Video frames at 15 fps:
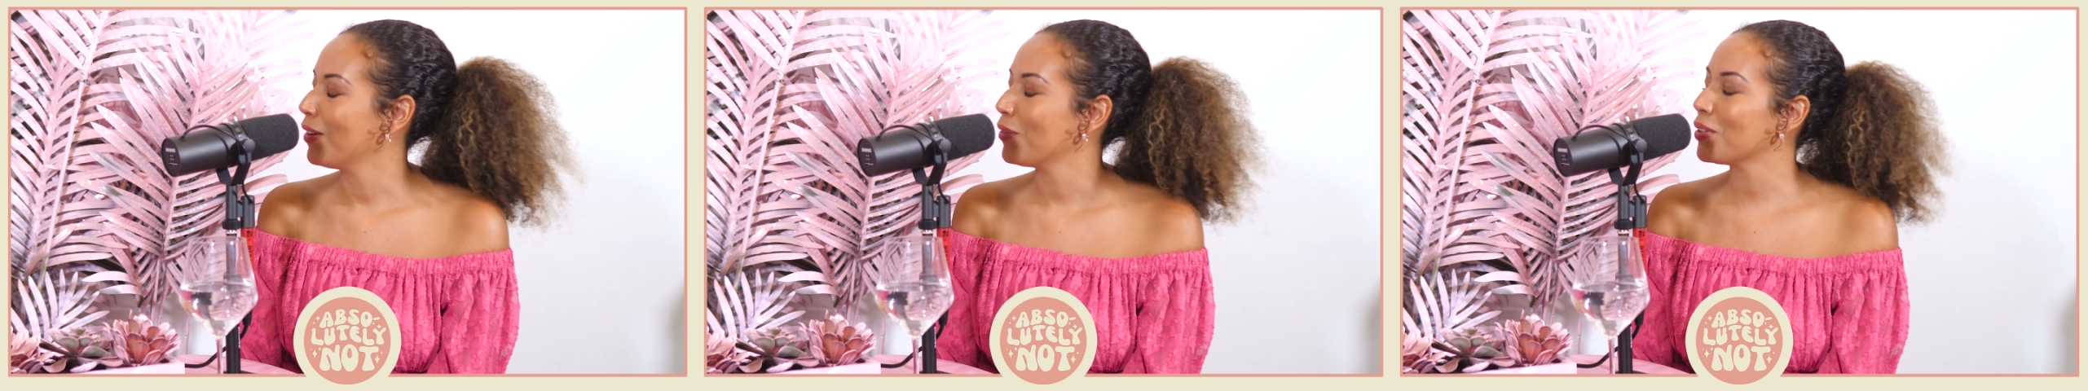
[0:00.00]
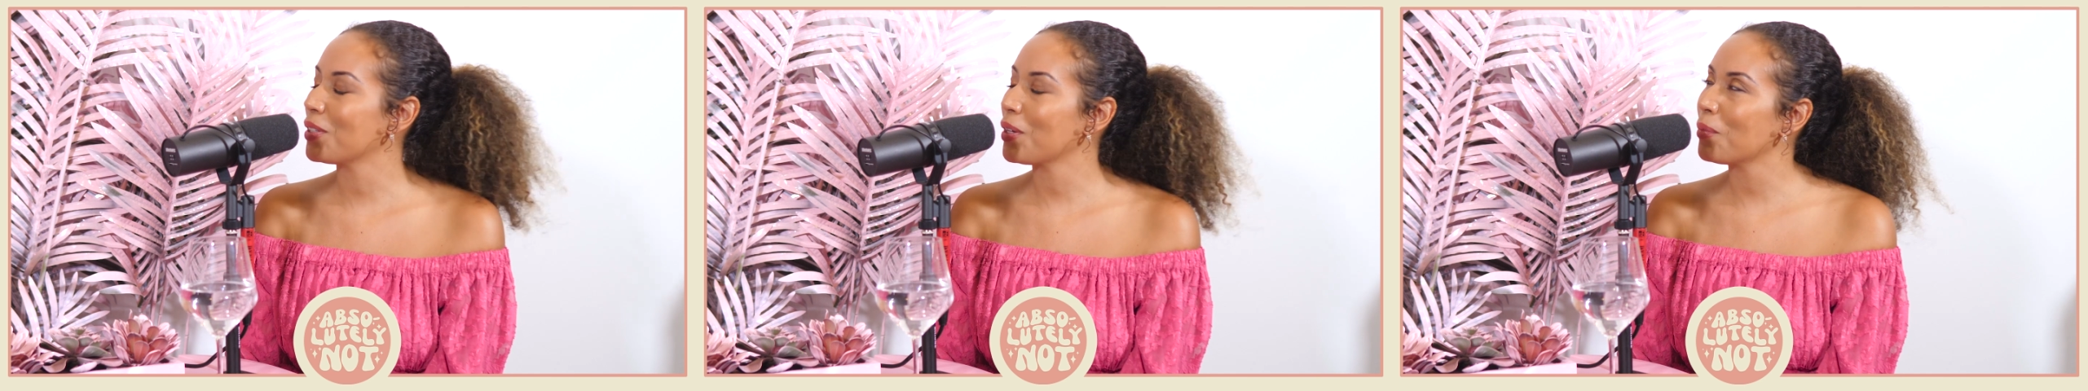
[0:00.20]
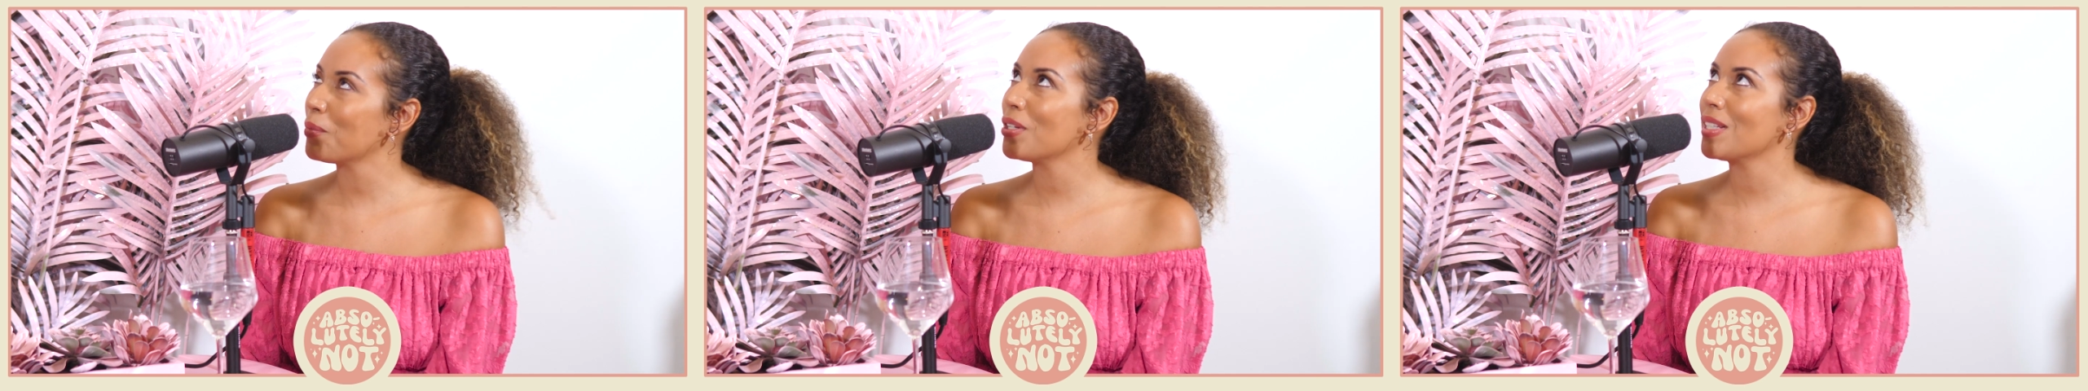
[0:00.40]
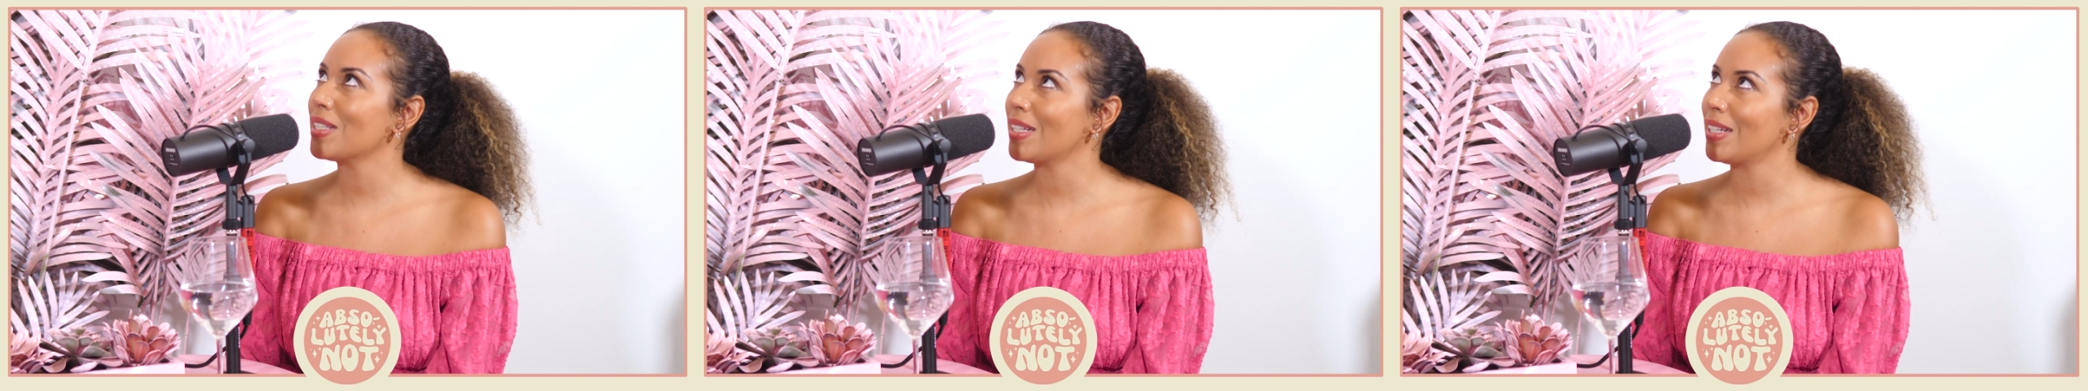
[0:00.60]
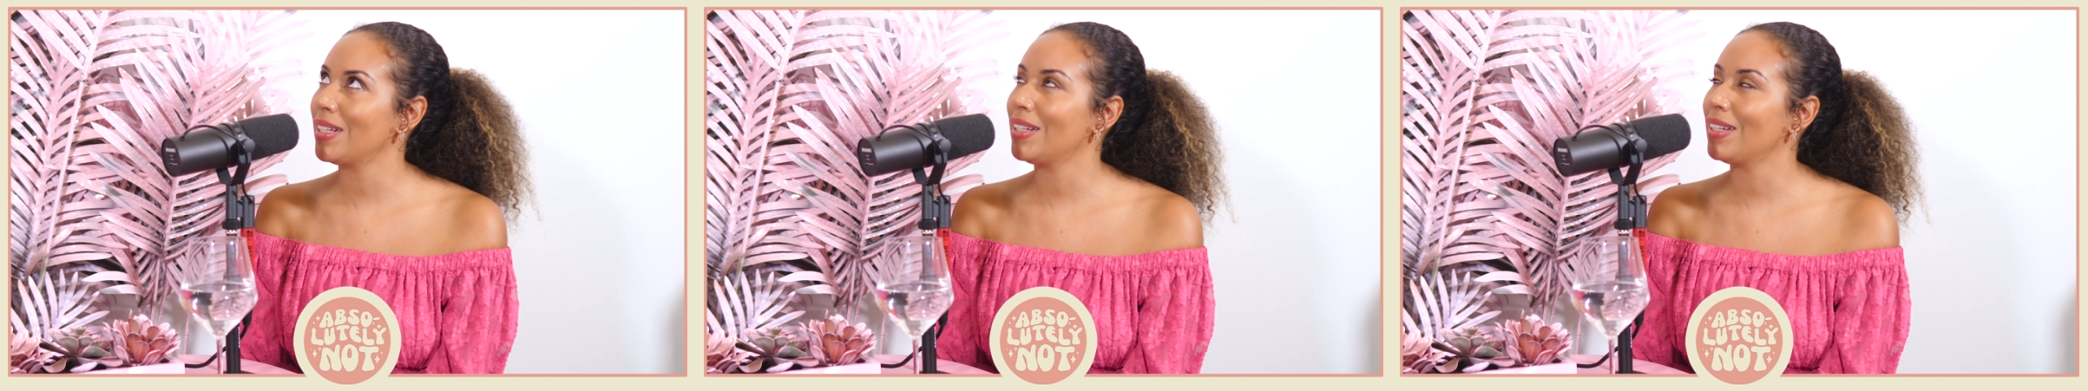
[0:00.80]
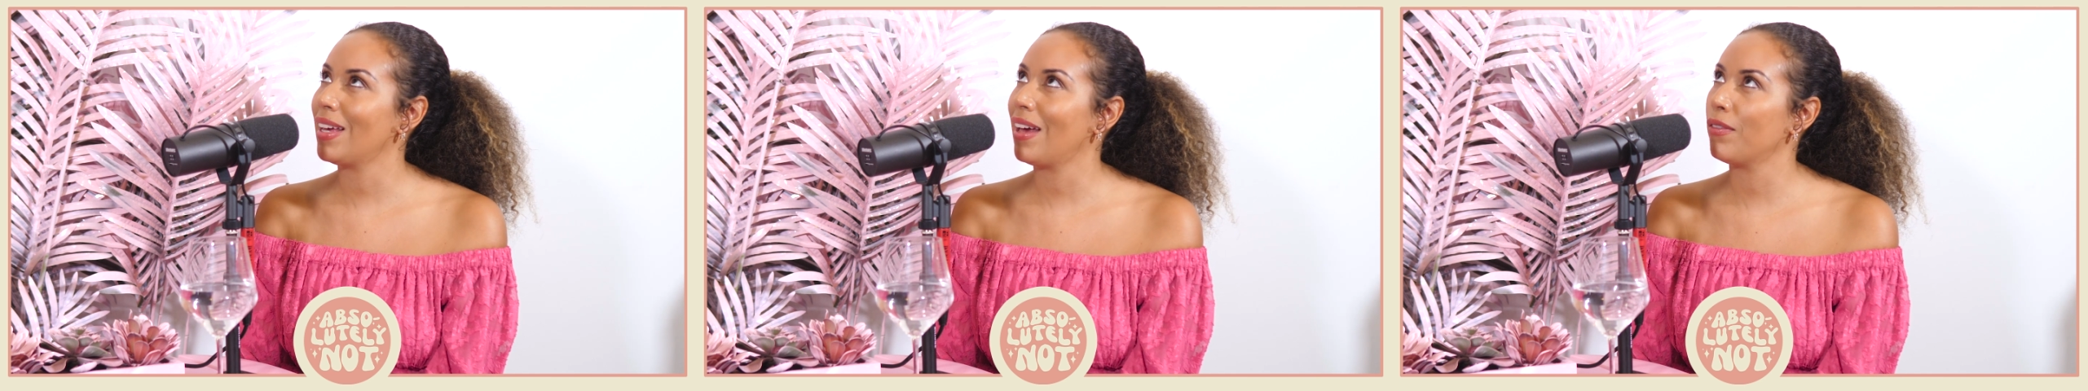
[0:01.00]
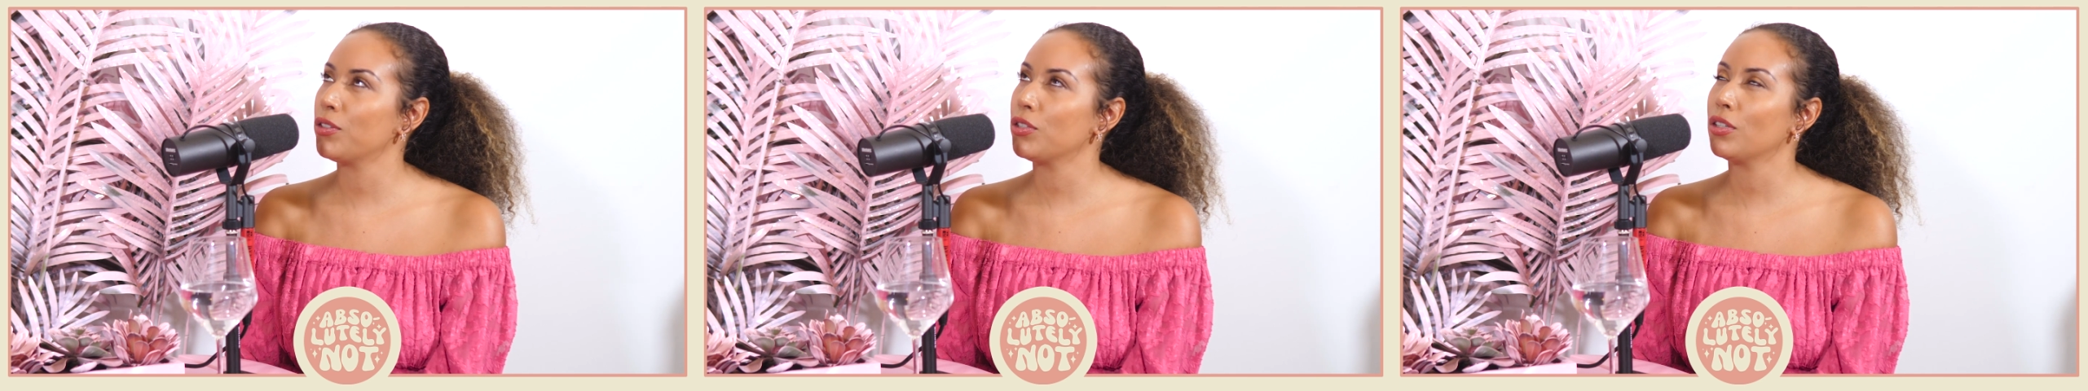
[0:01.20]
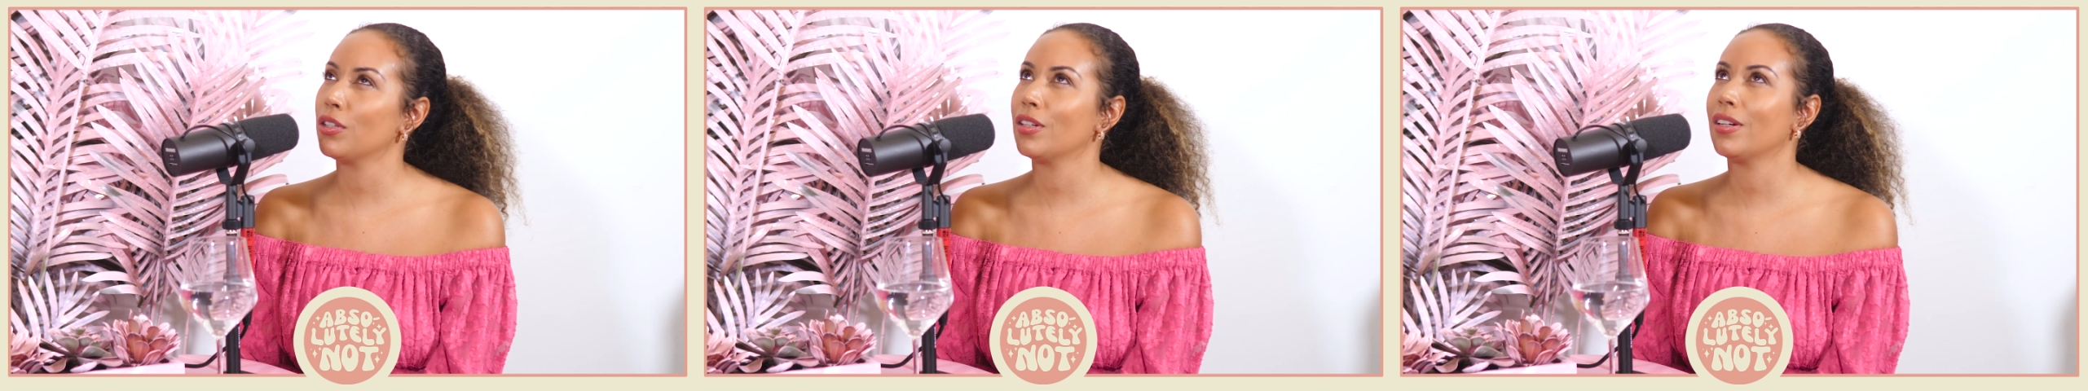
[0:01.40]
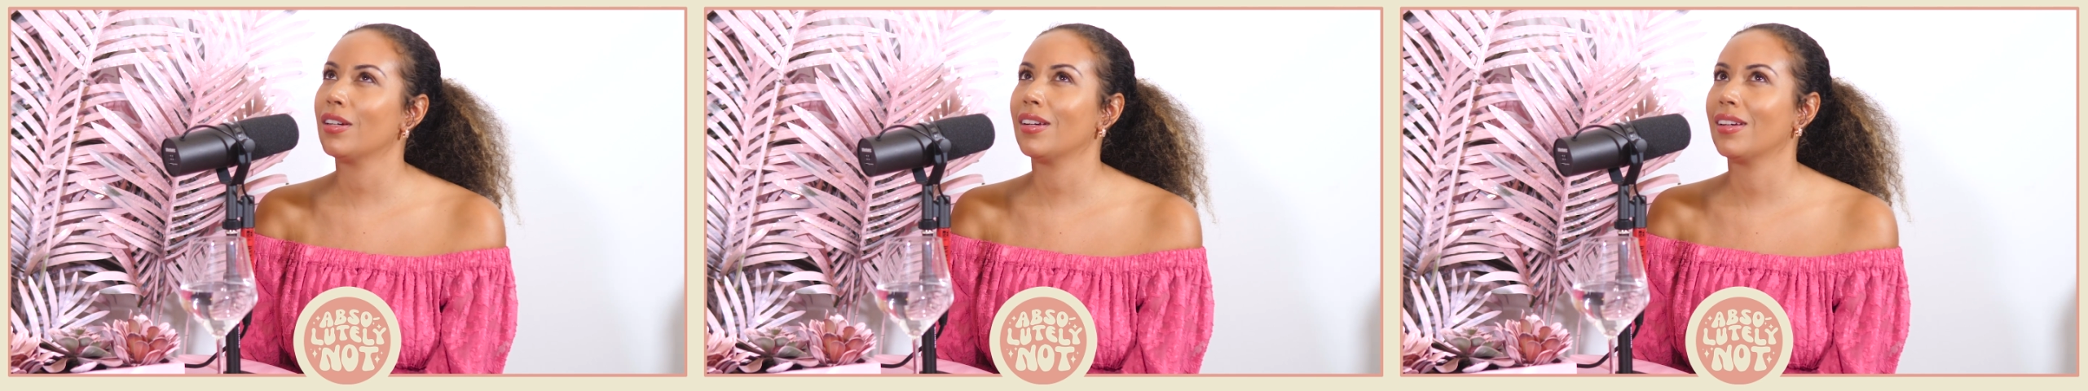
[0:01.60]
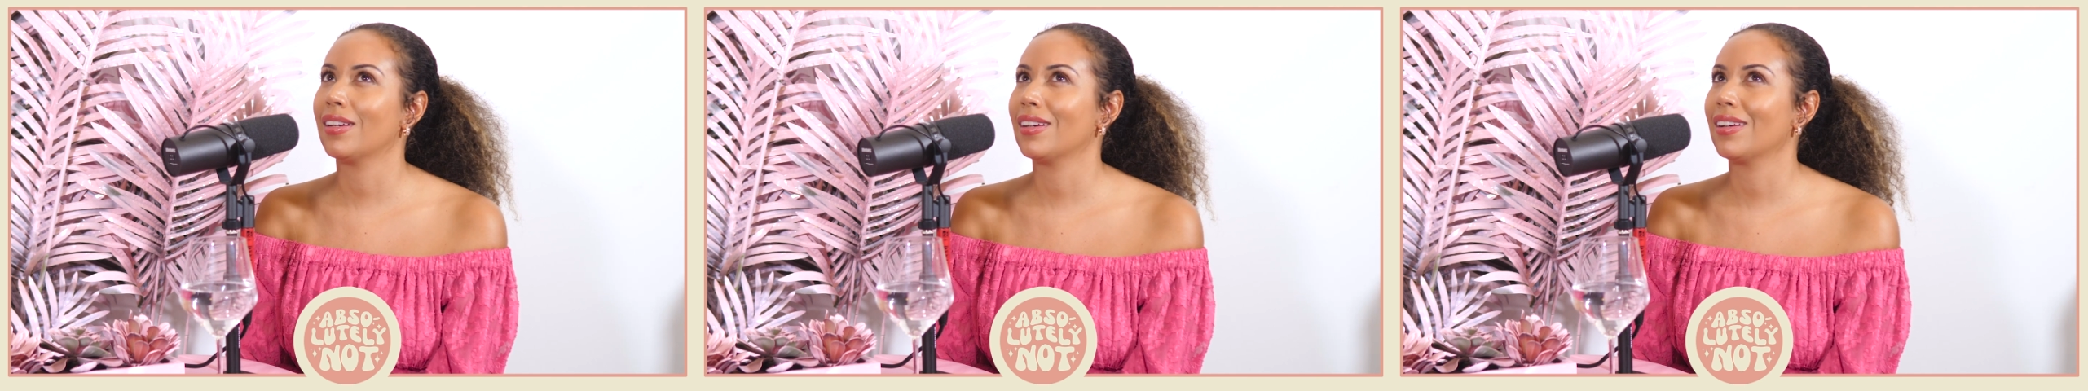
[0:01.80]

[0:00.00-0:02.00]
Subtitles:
For some reason, after